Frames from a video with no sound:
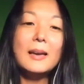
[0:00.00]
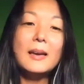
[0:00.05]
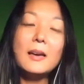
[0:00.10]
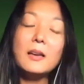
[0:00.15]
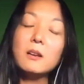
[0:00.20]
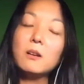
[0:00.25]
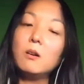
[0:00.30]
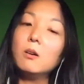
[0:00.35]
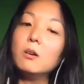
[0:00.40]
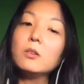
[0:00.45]

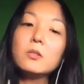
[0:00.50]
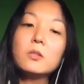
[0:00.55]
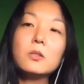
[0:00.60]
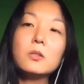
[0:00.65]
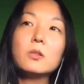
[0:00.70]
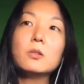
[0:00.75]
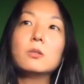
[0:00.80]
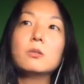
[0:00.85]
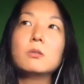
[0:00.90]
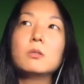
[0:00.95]
And
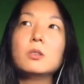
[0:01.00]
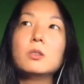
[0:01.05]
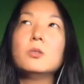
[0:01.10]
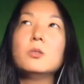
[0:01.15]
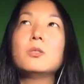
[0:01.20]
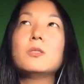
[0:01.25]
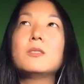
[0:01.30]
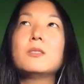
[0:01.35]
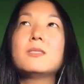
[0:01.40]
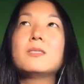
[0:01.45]
also, you
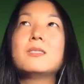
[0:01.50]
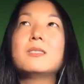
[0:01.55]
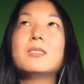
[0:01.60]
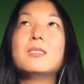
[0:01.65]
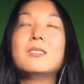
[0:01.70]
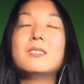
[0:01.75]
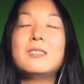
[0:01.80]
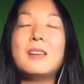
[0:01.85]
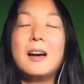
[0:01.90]
know, this